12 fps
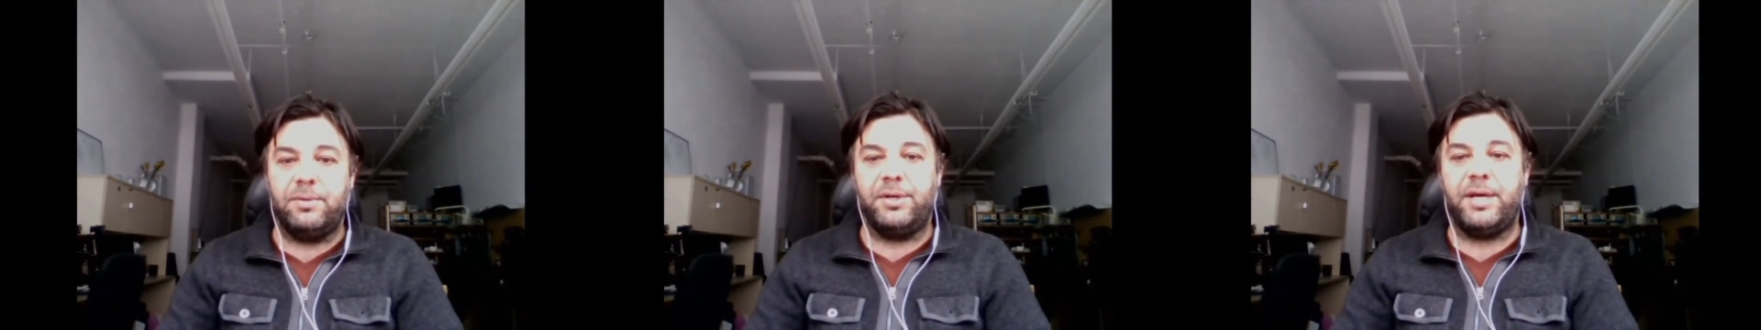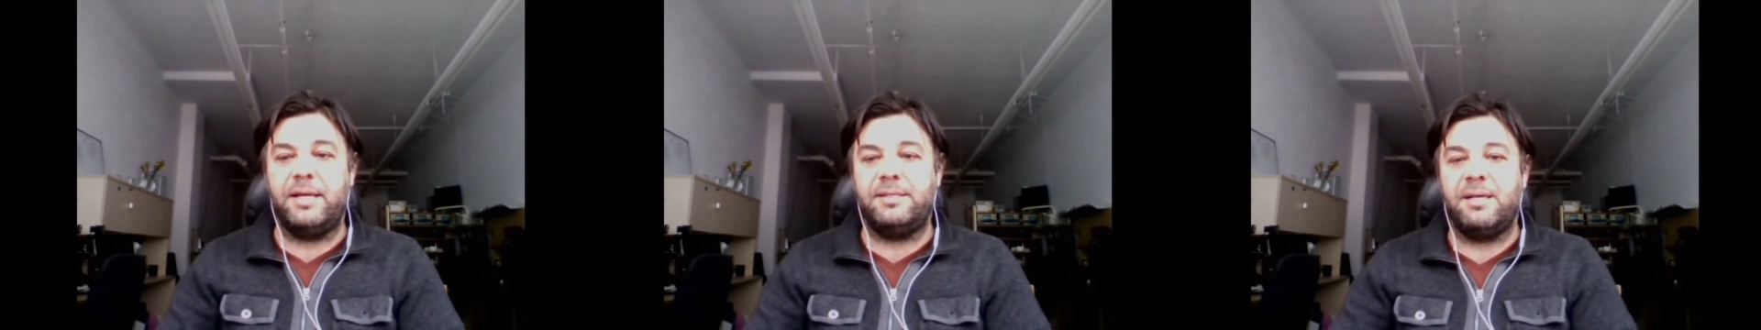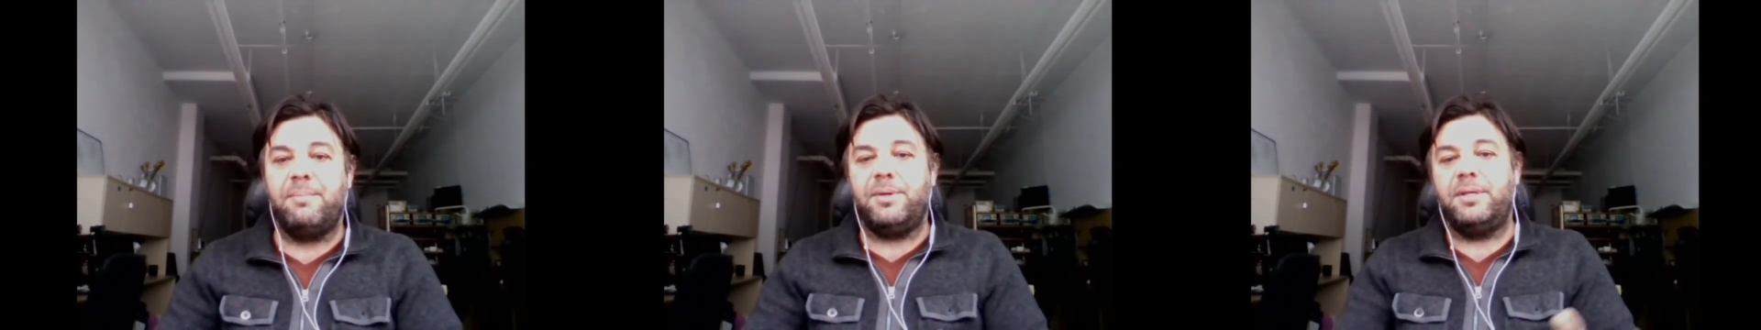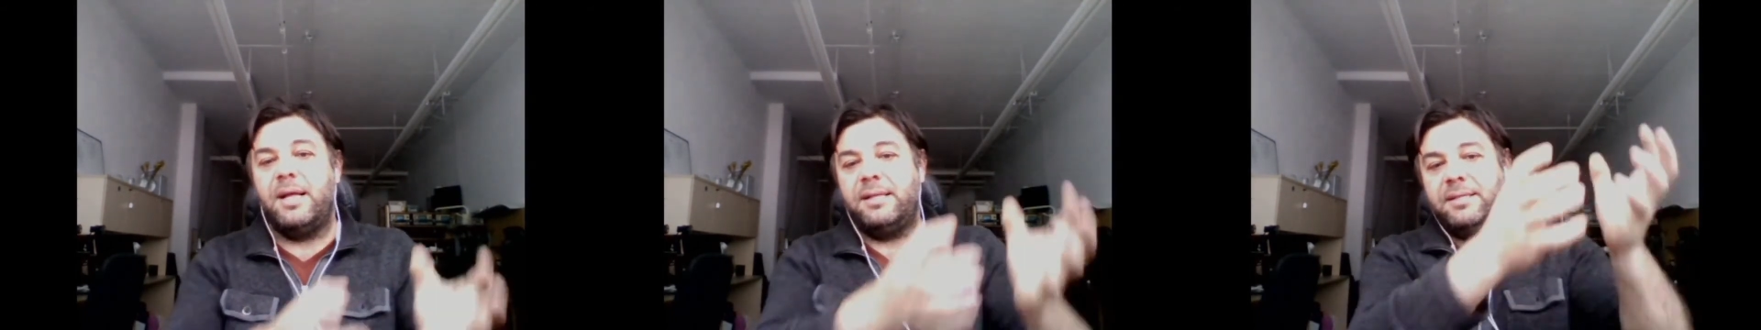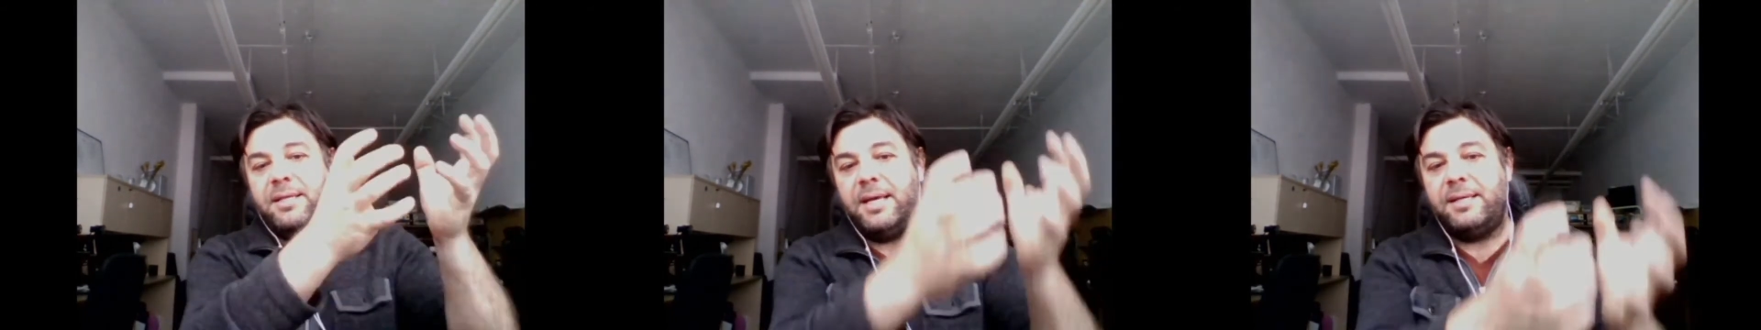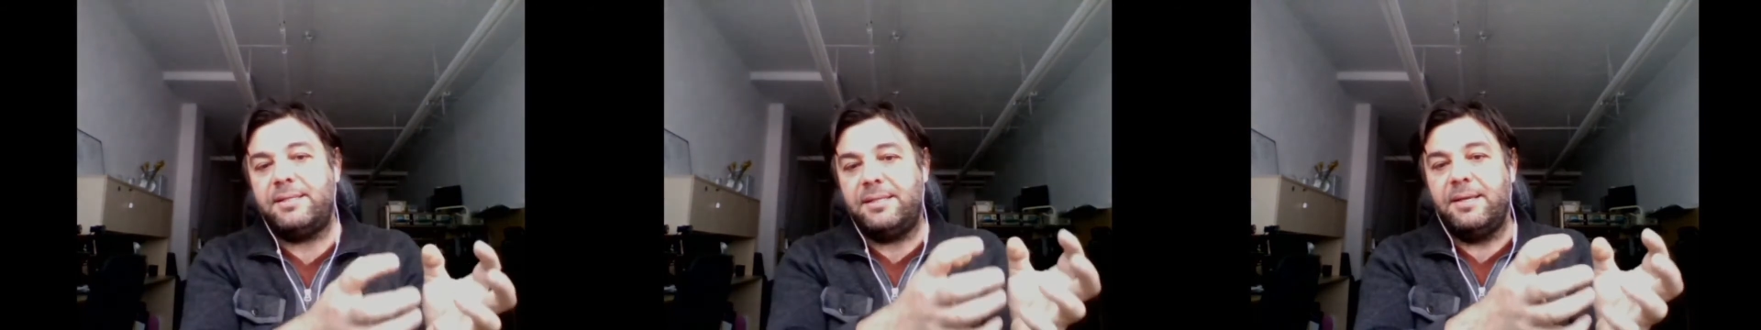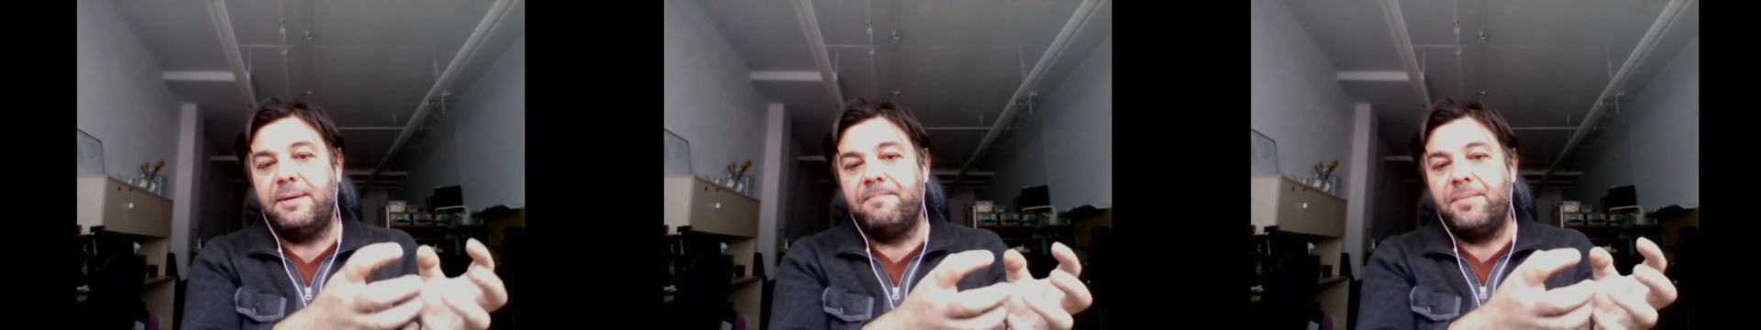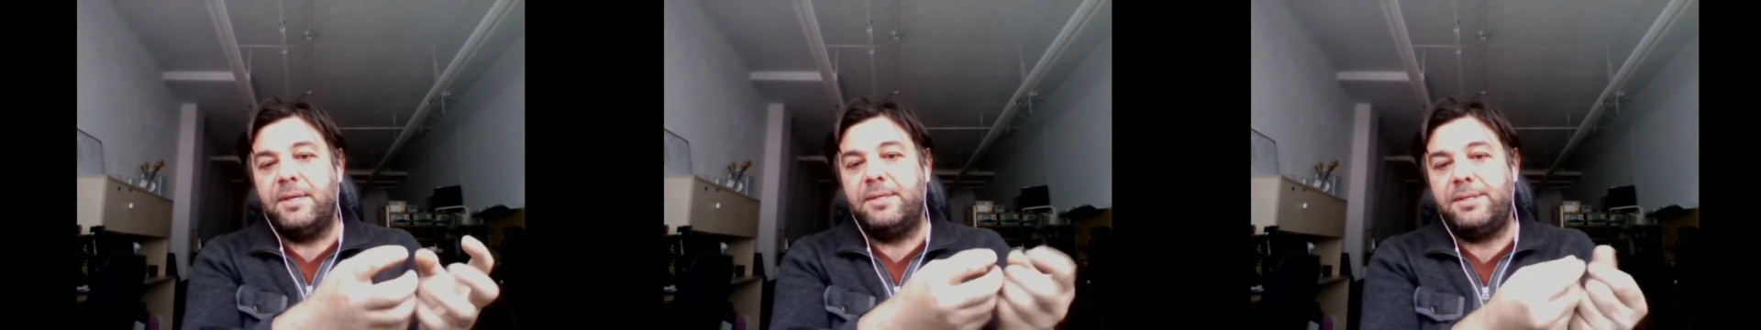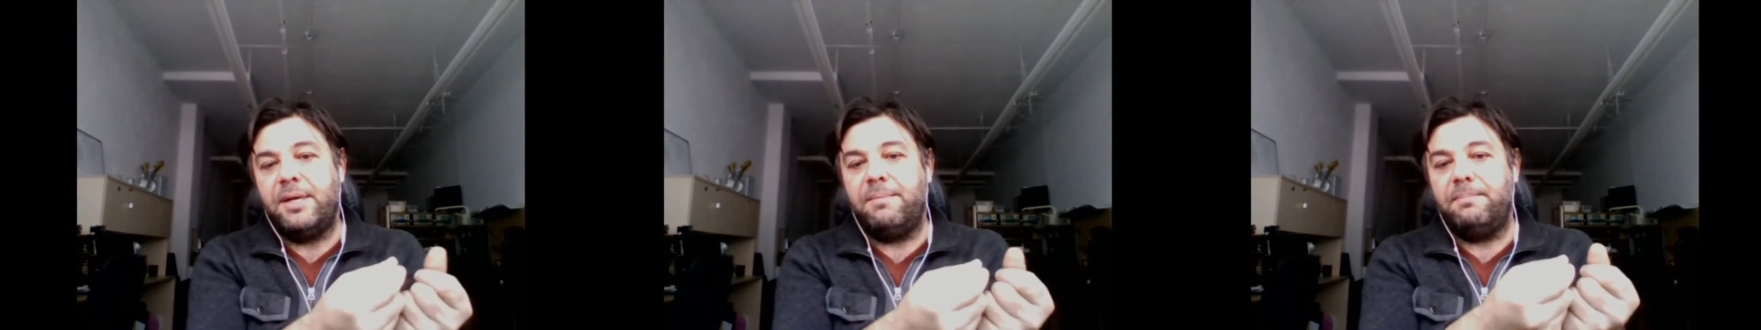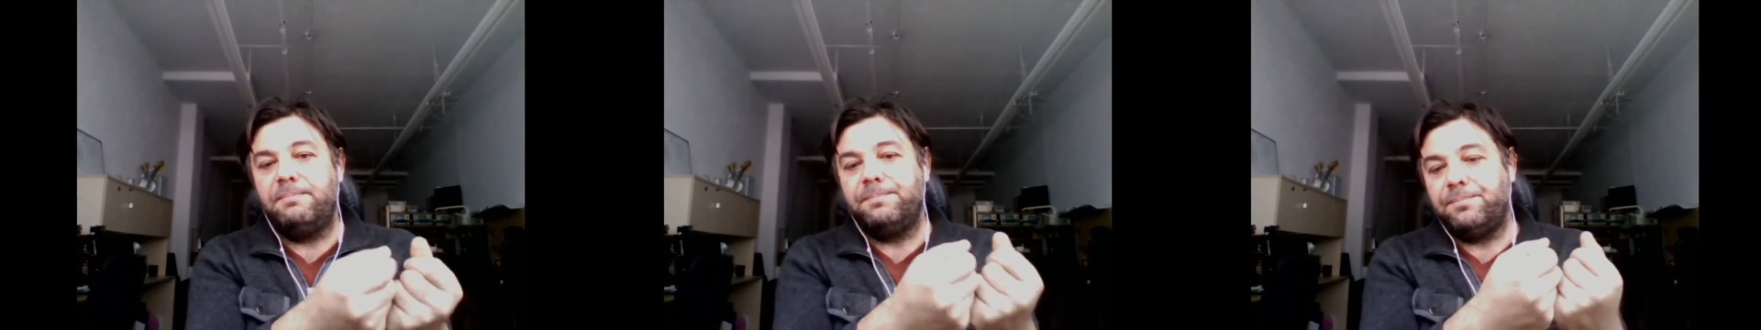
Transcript: Okay, it's something that takes some